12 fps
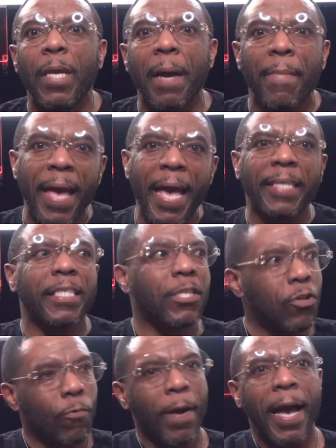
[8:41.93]
I'm
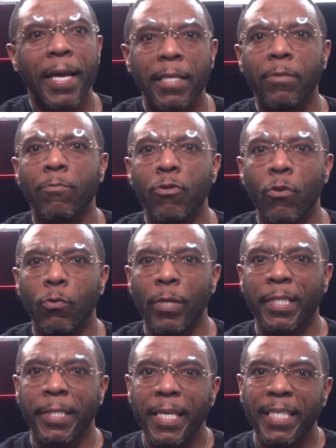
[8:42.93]
asking you why you don't do
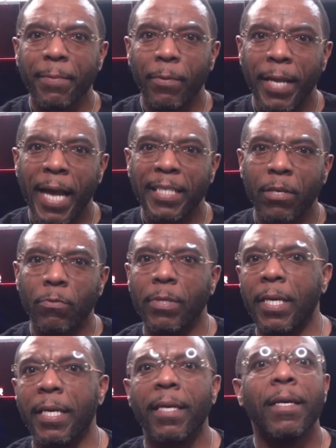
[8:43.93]
the sensible, logical
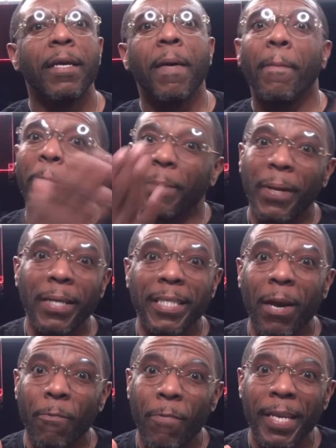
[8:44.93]
thing.
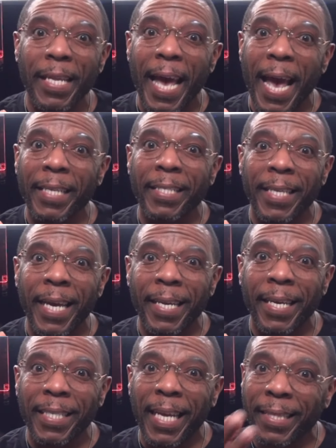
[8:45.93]
Plus, I'm really agitated
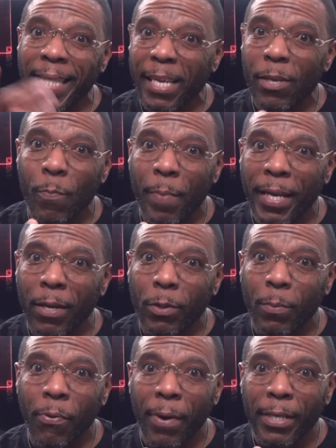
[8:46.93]
because I think you been on
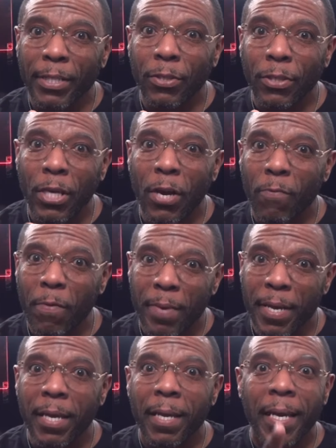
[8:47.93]
some predator stuff with
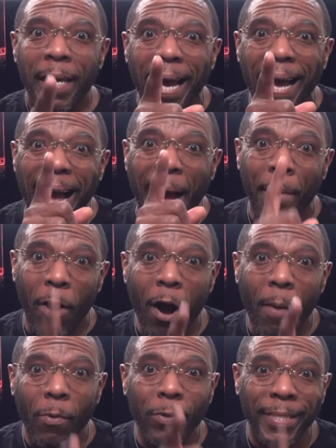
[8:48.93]
me. I'm
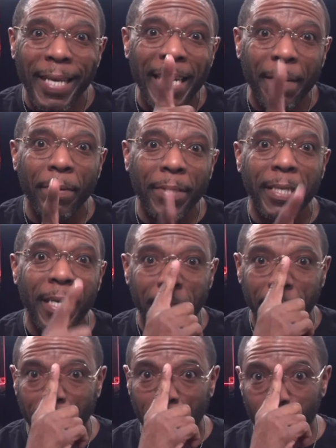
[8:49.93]
almost
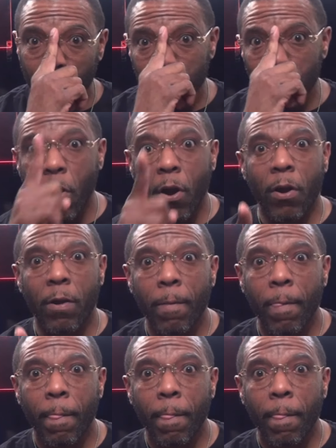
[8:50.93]
90% sure you are.